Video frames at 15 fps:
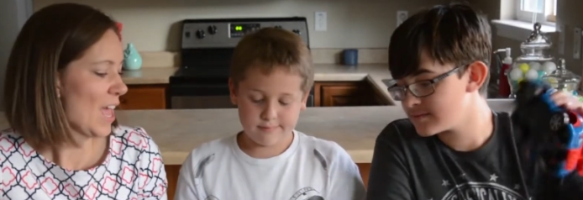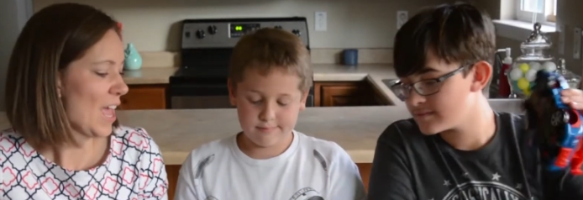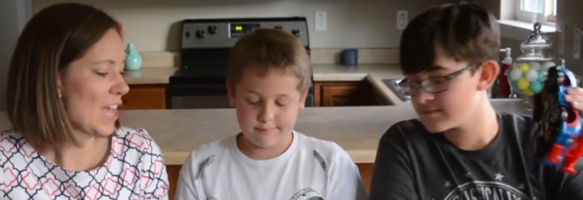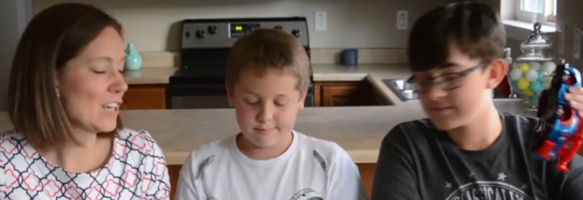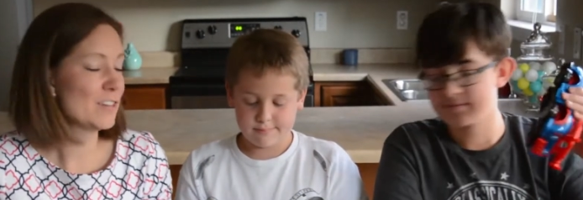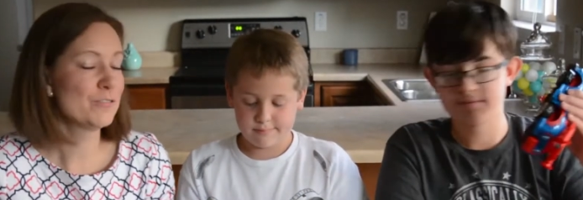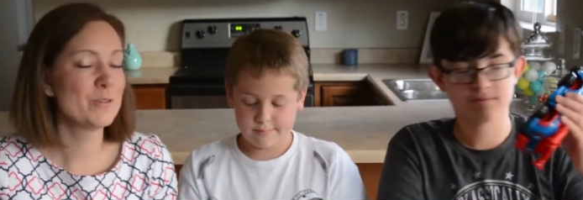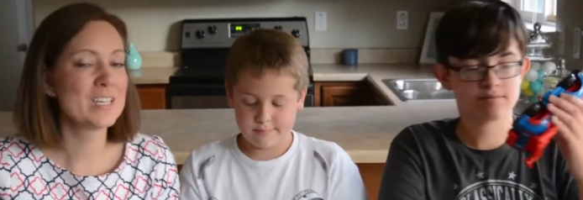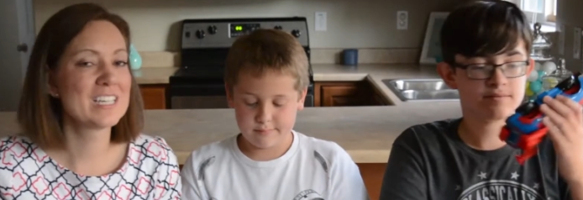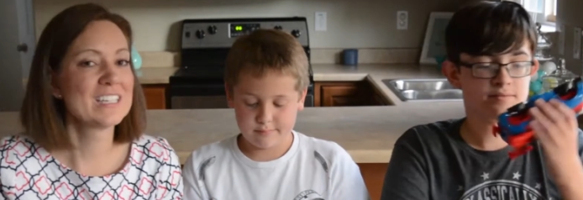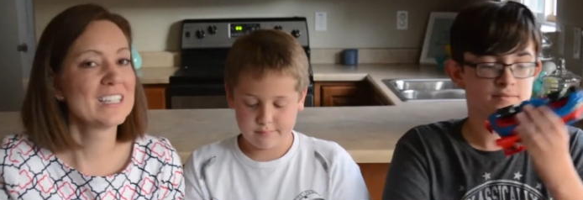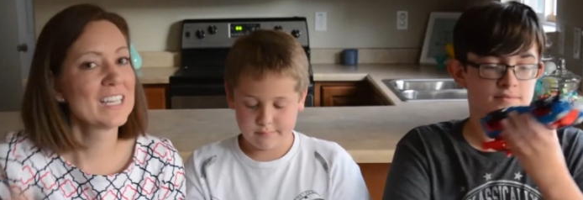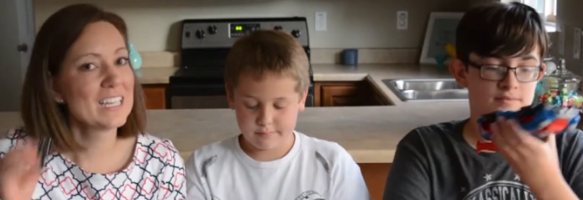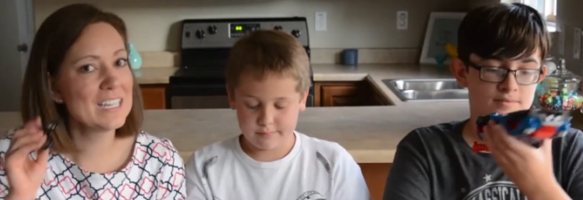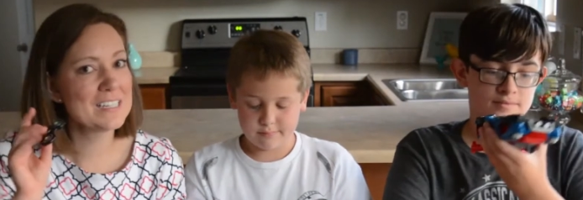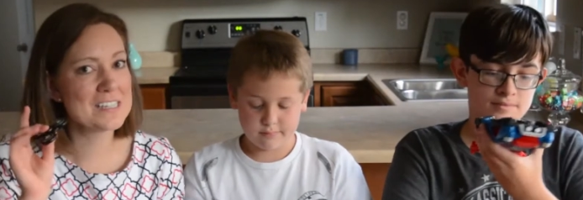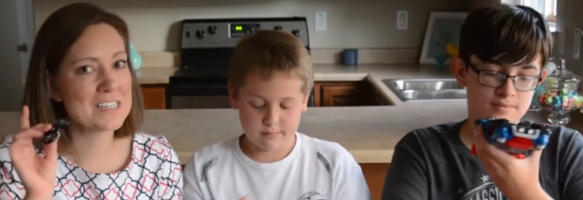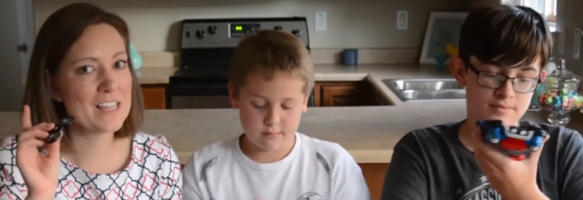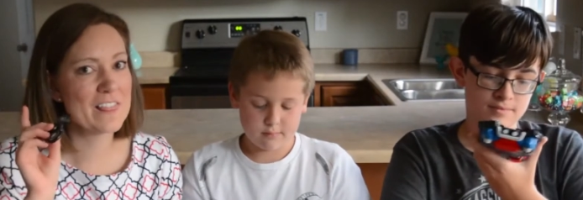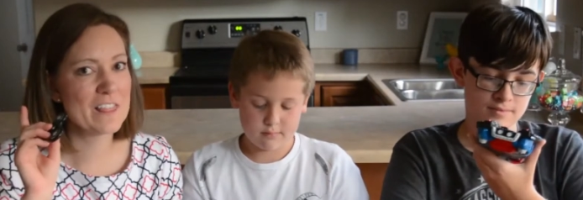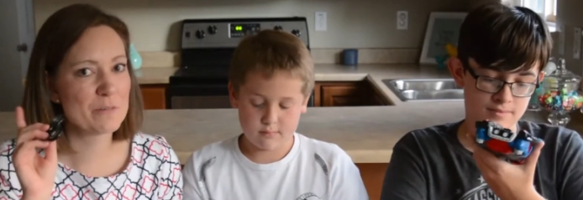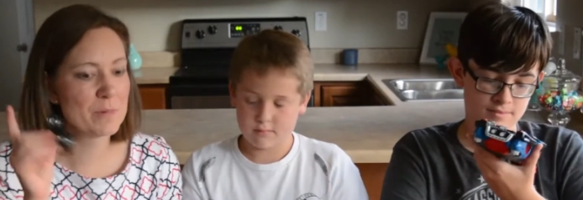Speaker 1: And if we can get it,
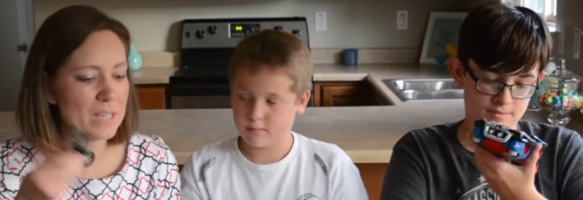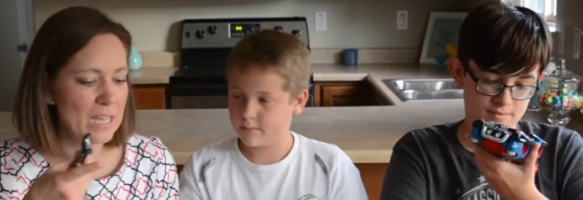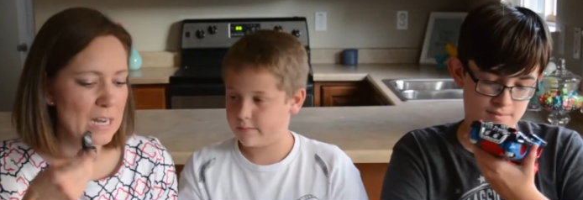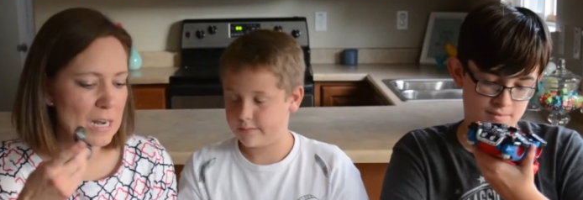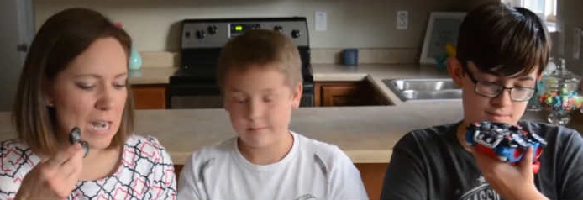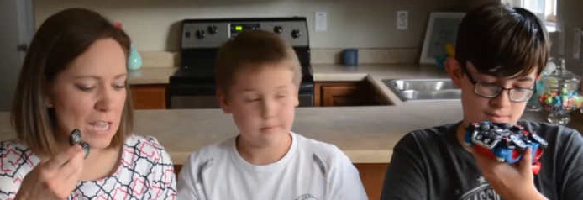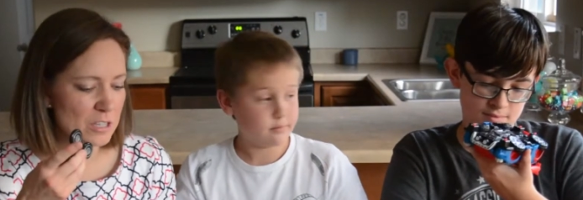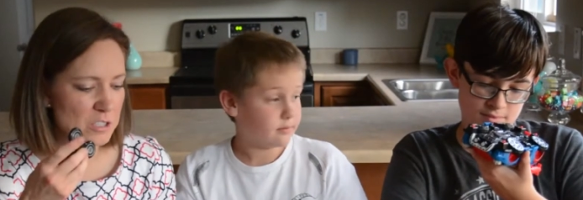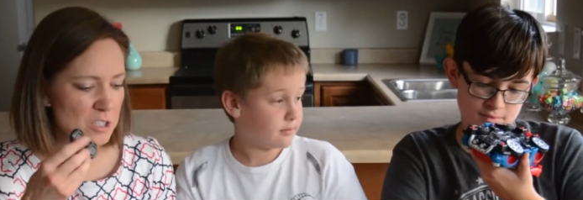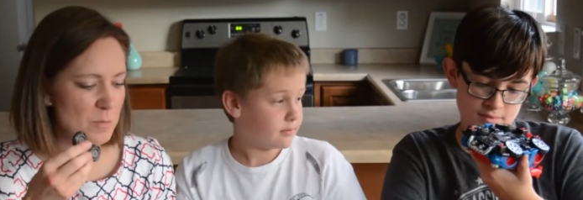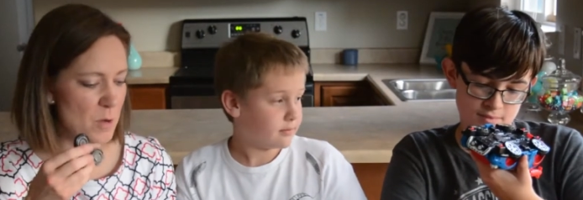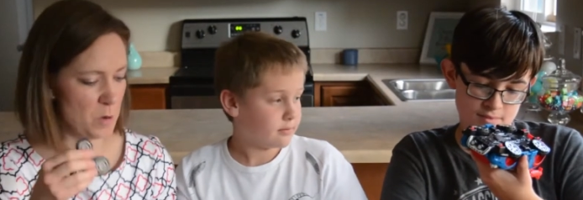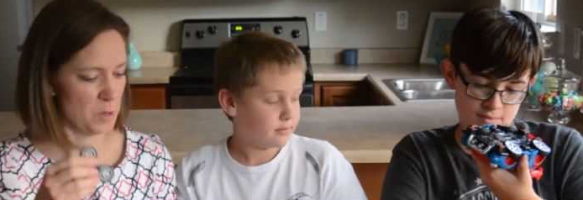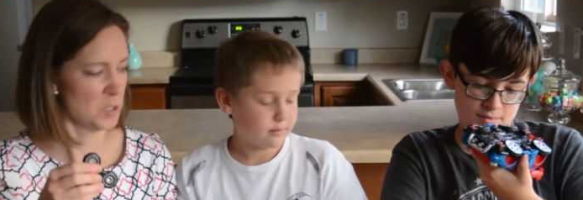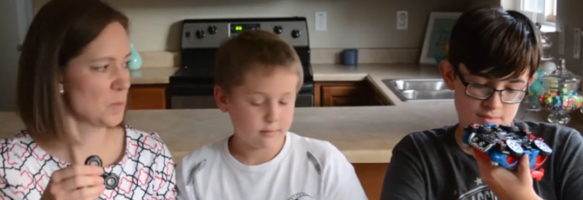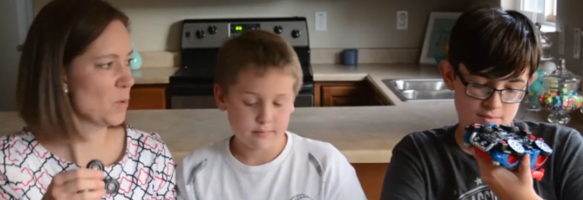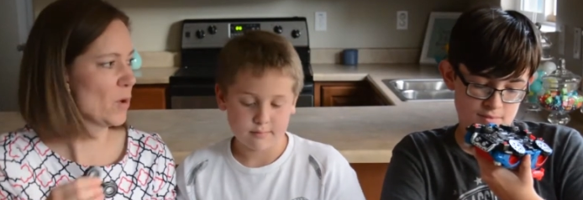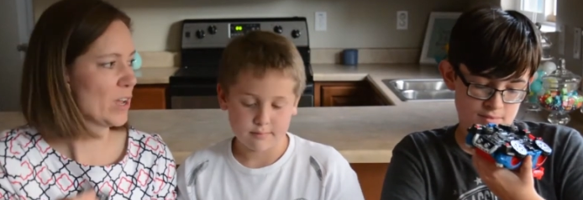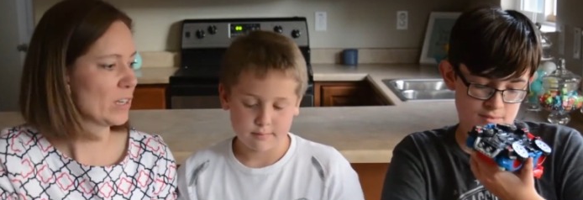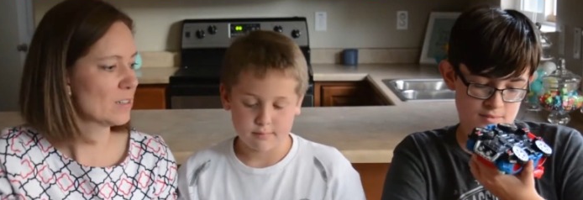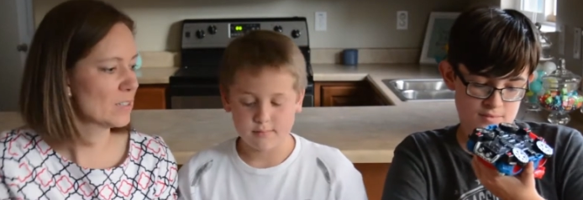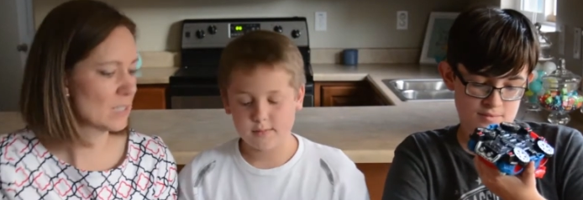then we get an extra bonus
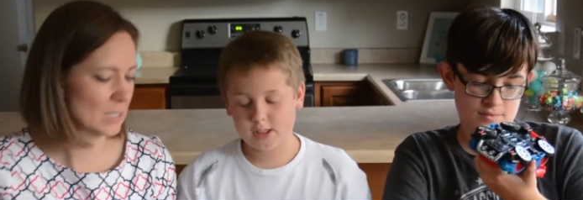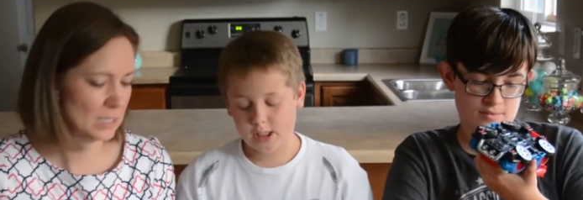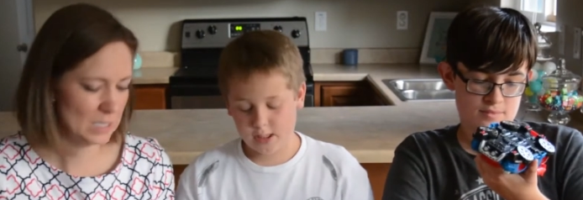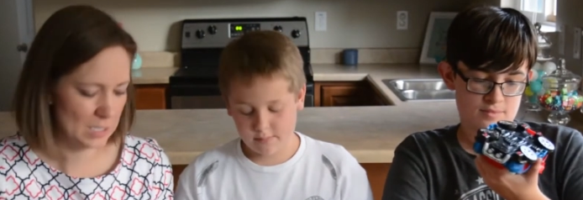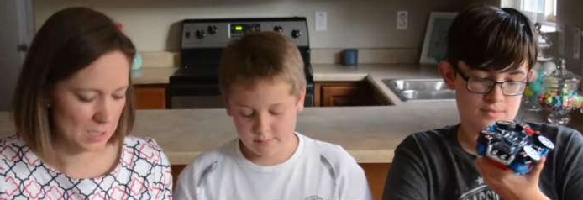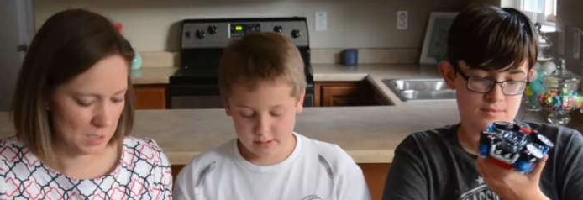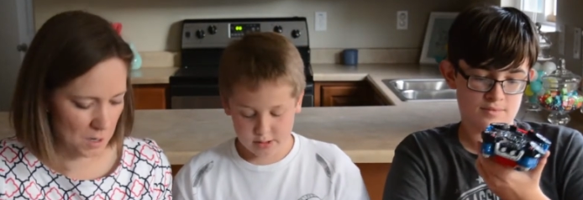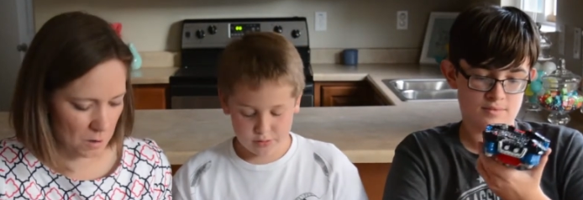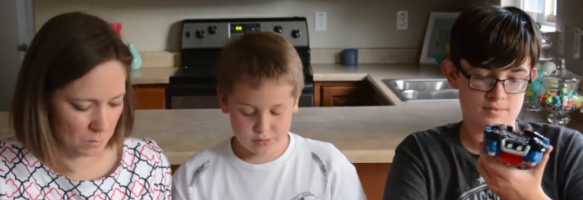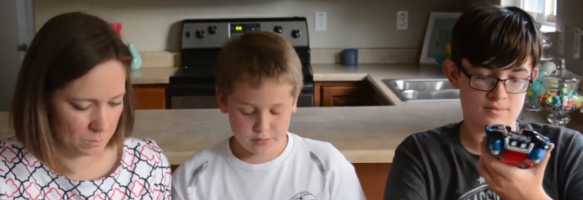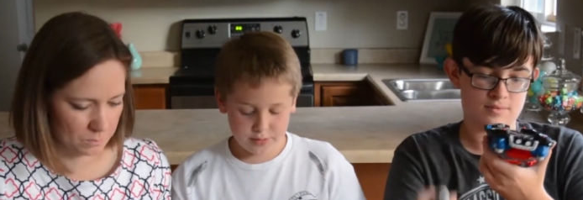point. So,